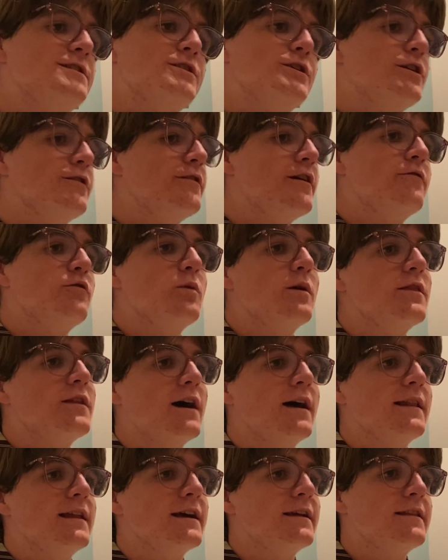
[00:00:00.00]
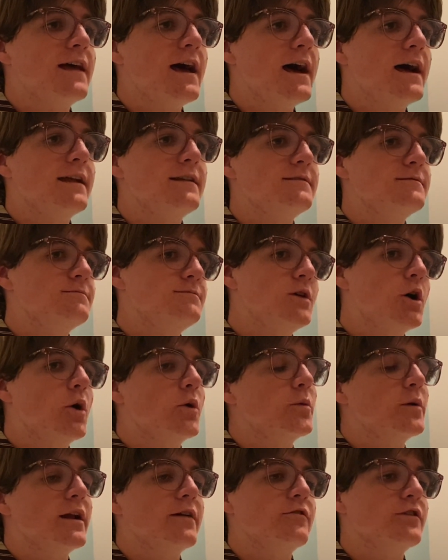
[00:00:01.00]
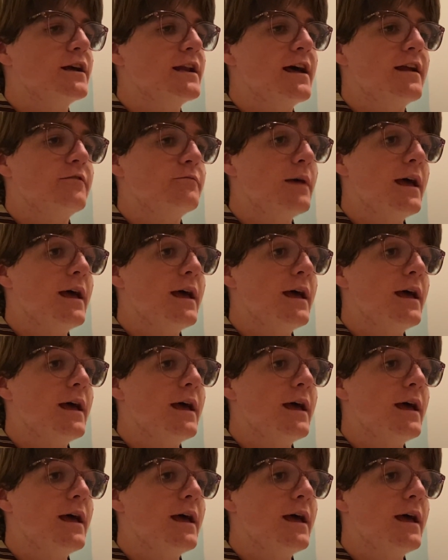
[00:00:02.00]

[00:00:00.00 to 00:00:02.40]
sir, if everyone thought like that, no one would ever get out of